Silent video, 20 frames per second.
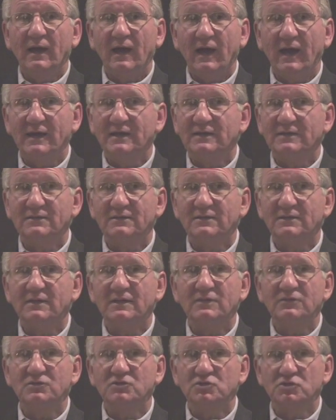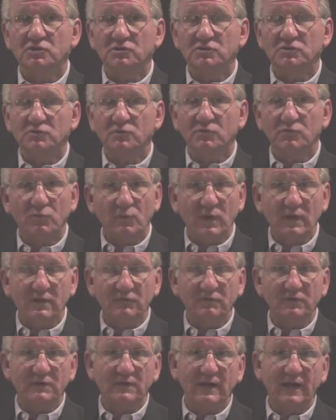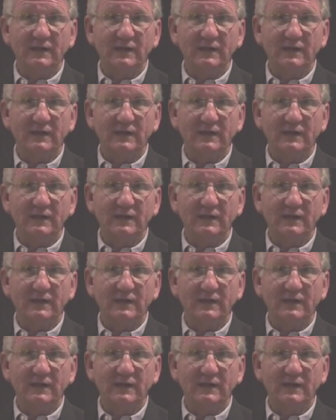I didn't think the church was relevant.